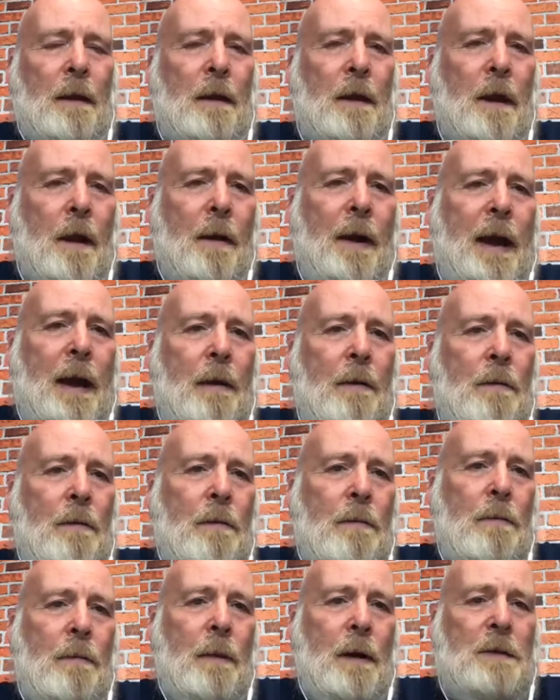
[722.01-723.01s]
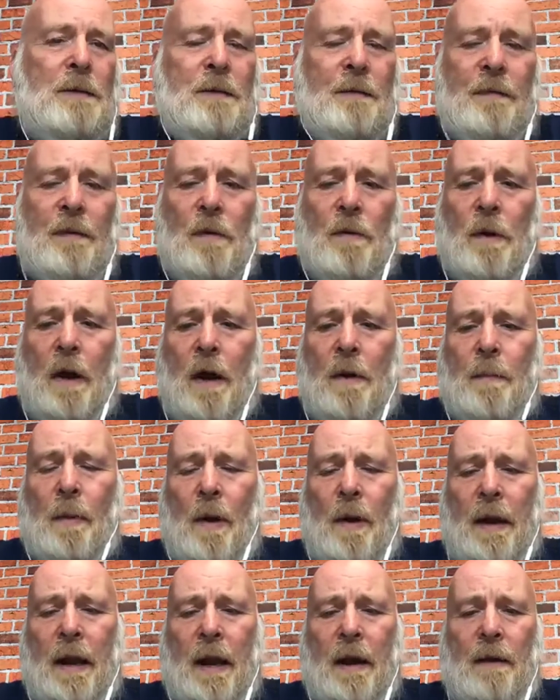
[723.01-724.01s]
Most of you will know
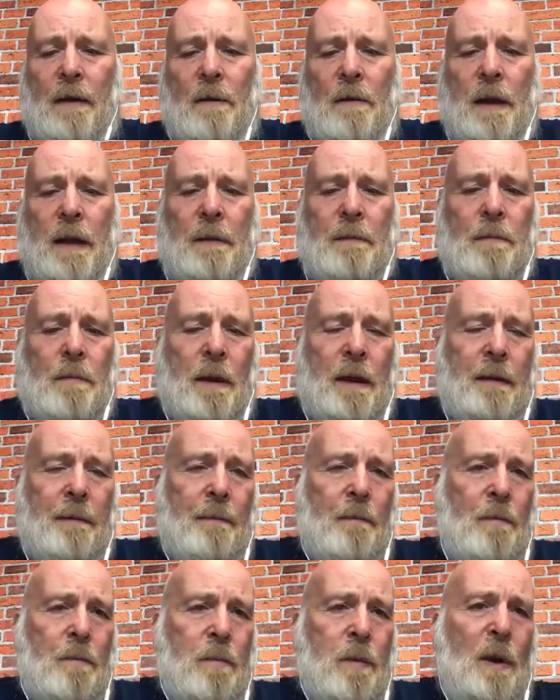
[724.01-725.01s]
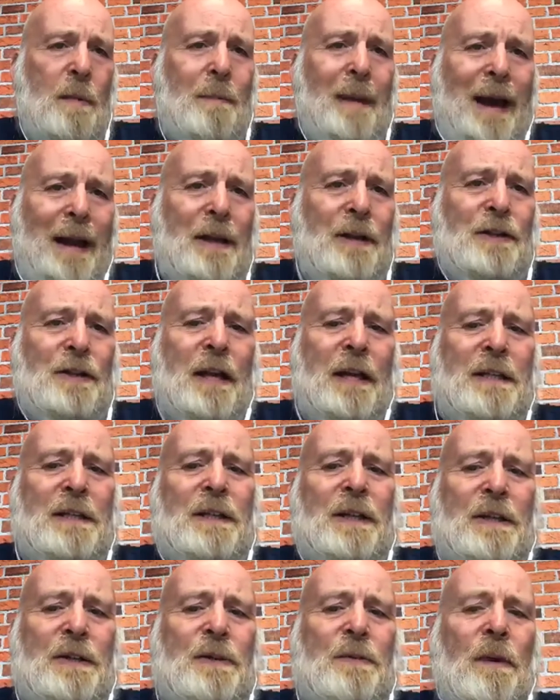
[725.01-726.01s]
by now that we manage that
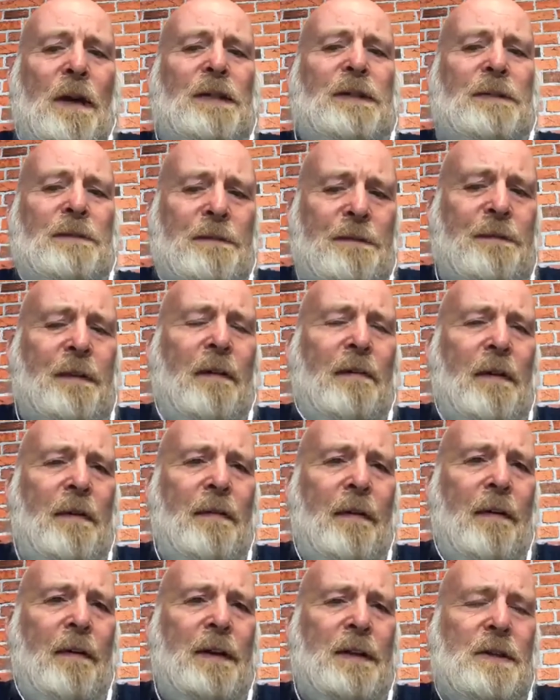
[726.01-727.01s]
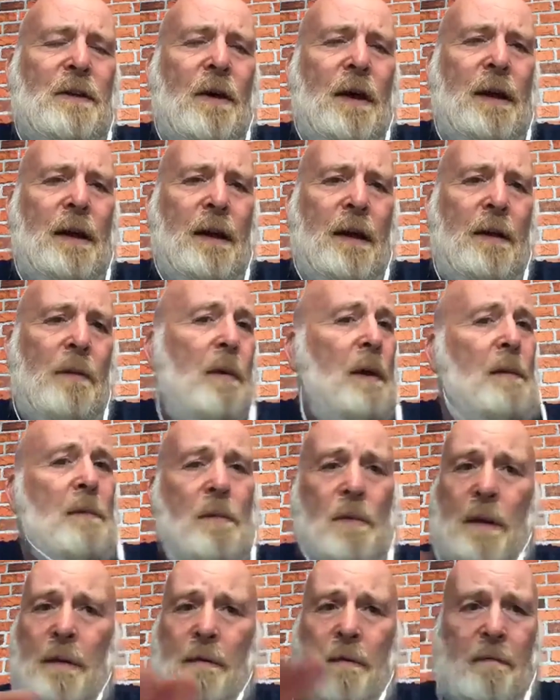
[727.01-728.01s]
situation very, very tightly.
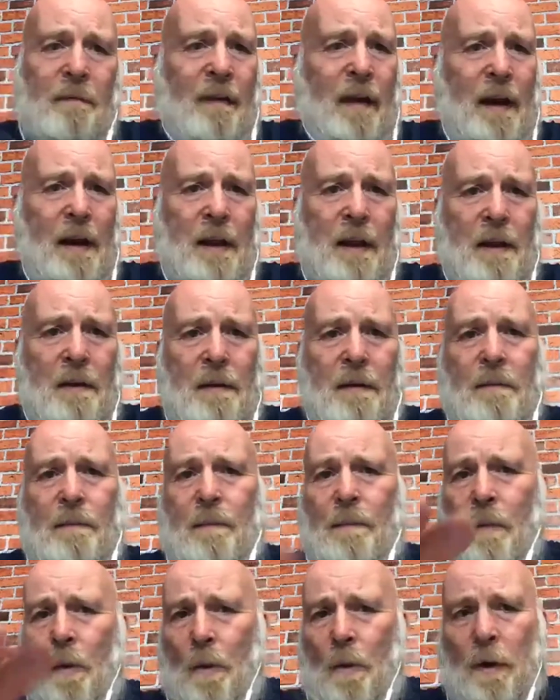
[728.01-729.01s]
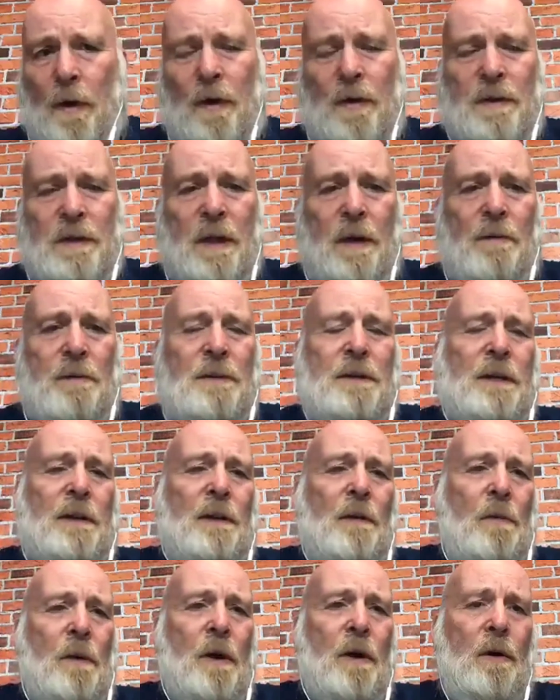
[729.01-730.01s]
We value all the consultants
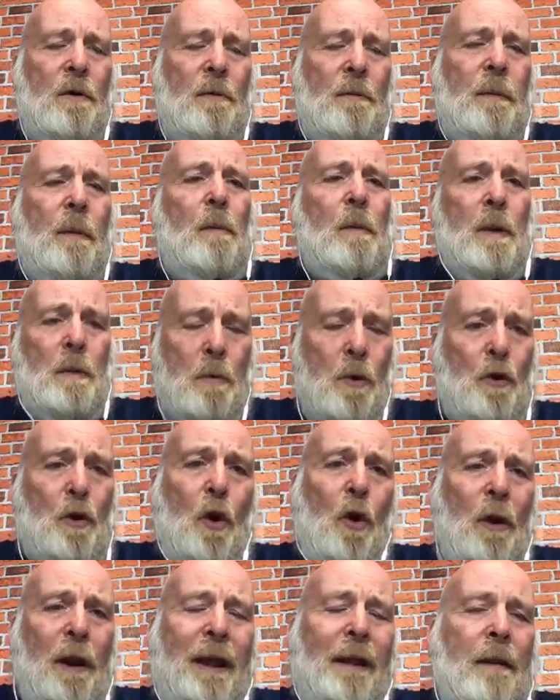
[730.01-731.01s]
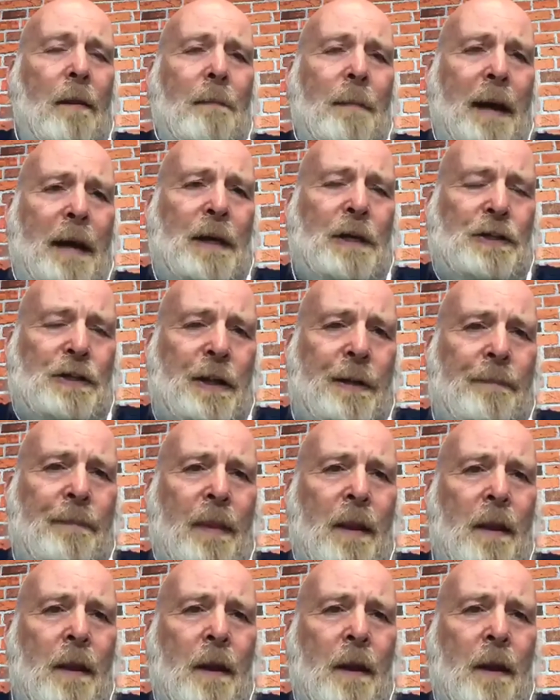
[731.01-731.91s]
in the world, but we will not let them manage it.